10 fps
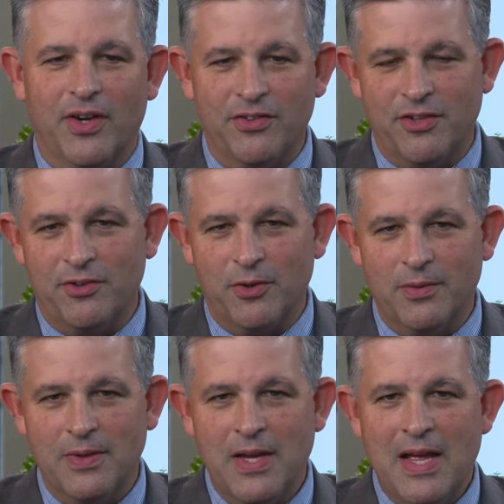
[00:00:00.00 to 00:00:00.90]
Institute.
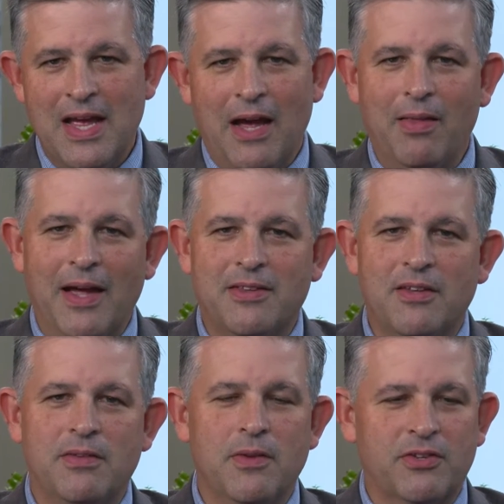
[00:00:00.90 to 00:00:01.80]
I'd like to
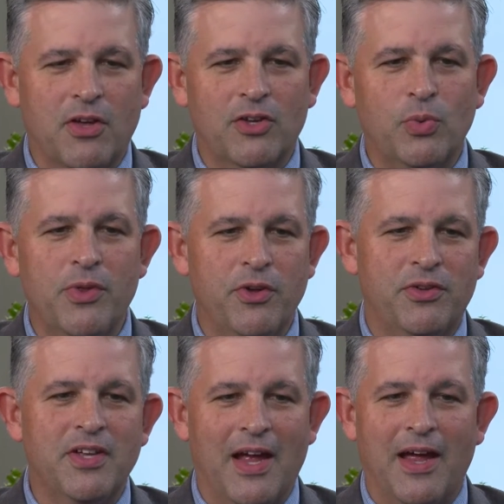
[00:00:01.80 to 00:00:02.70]
discuss with you
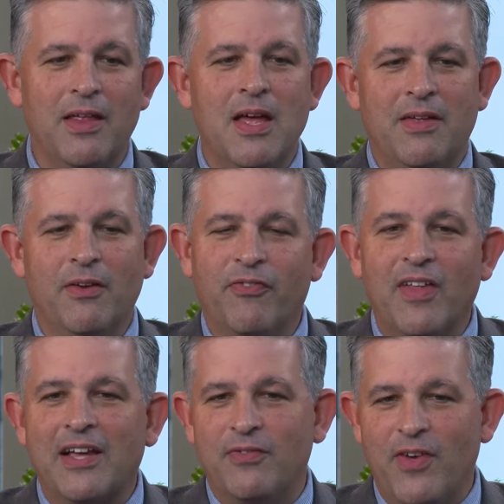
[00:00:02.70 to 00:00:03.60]
today the
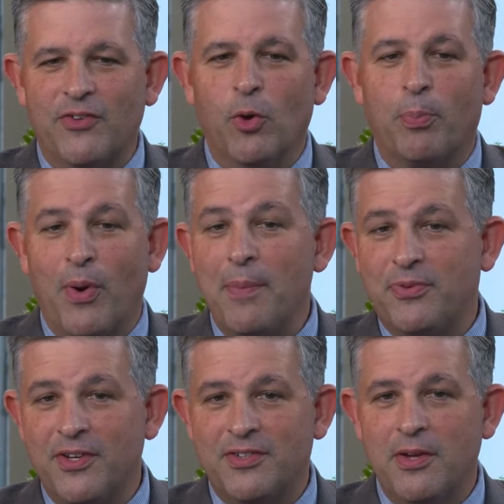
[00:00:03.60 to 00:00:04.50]
Flex Vessel Prep
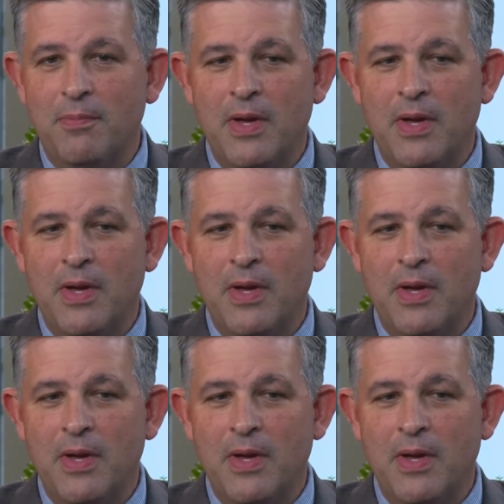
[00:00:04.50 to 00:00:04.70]
System